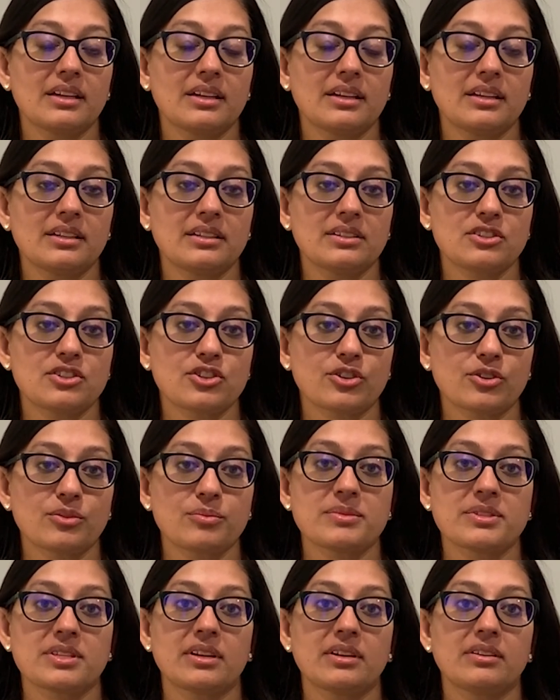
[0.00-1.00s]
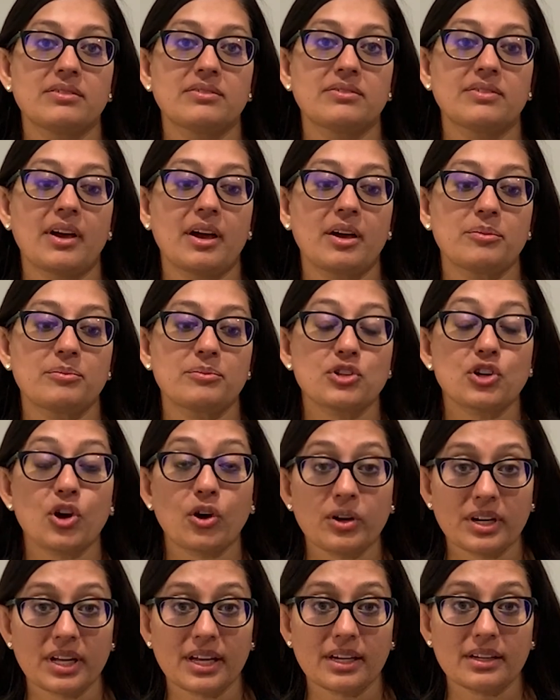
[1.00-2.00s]
in terms of
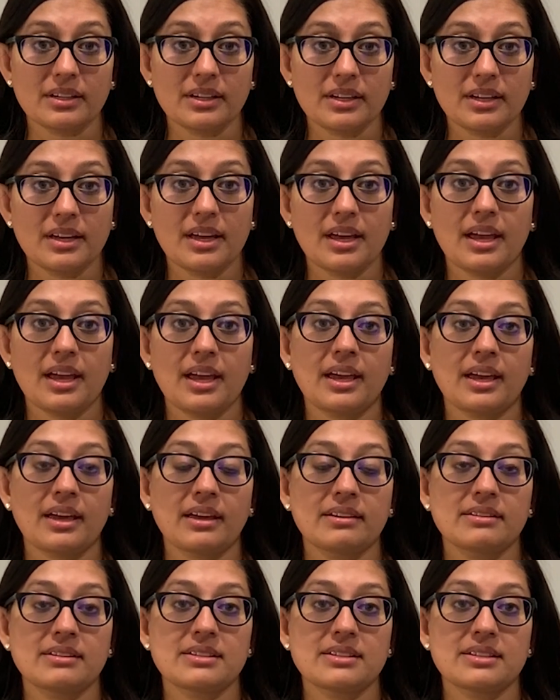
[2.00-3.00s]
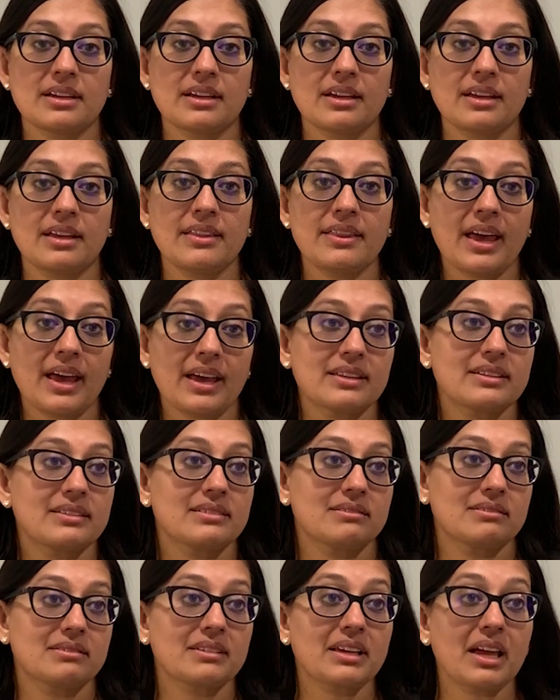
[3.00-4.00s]
charting, and that
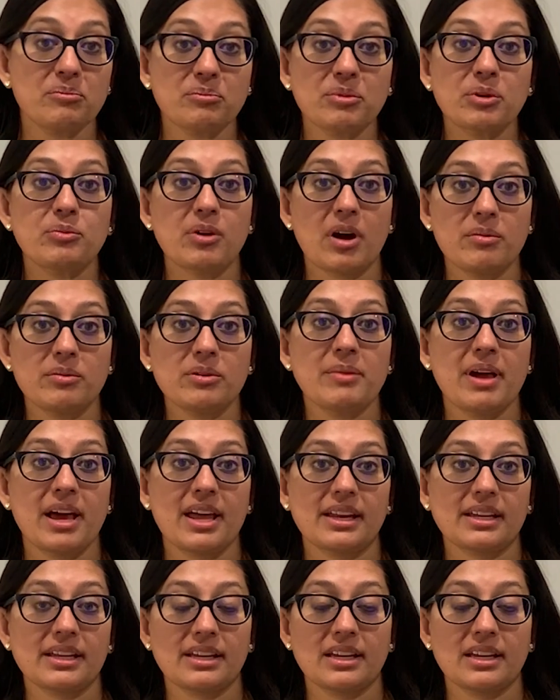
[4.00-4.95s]
can be problematic.